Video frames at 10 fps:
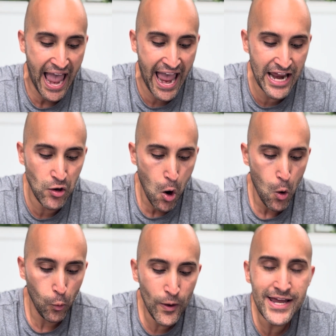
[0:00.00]
And
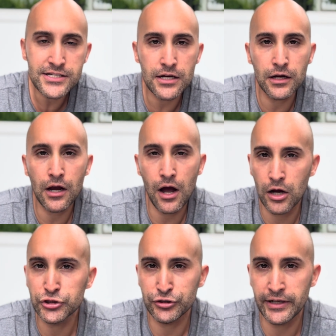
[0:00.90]
we as a
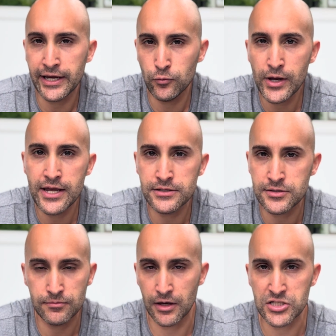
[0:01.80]
country and we
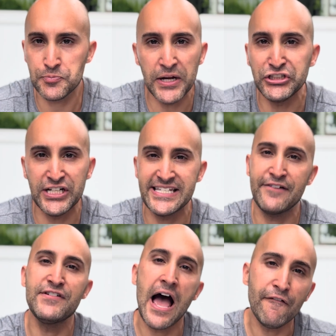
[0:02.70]
as a species
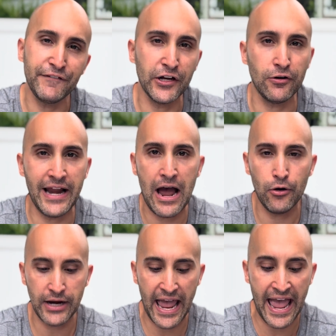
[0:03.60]
have not figured
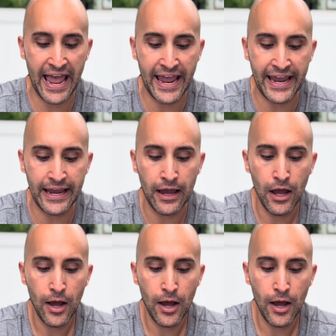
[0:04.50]
out a